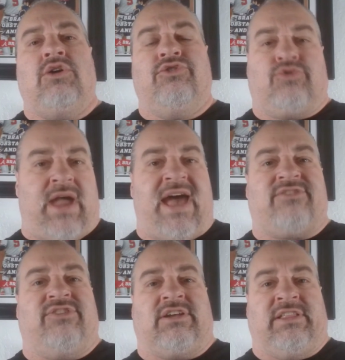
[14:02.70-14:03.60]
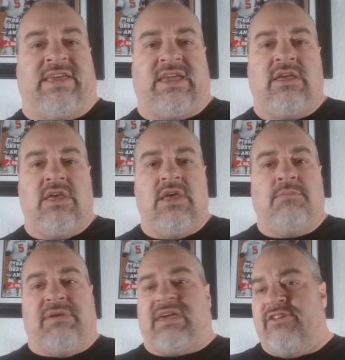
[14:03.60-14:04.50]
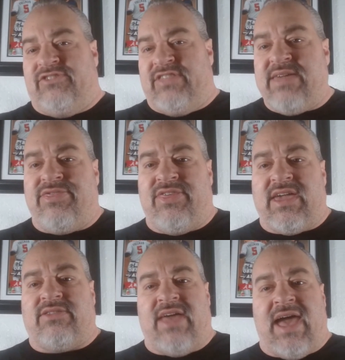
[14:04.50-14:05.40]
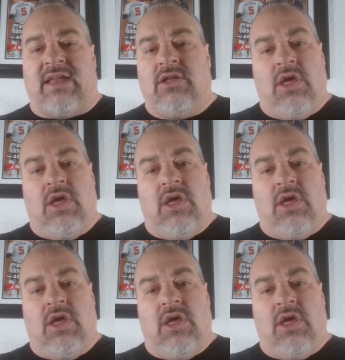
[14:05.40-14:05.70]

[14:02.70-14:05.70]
drastically because they think that,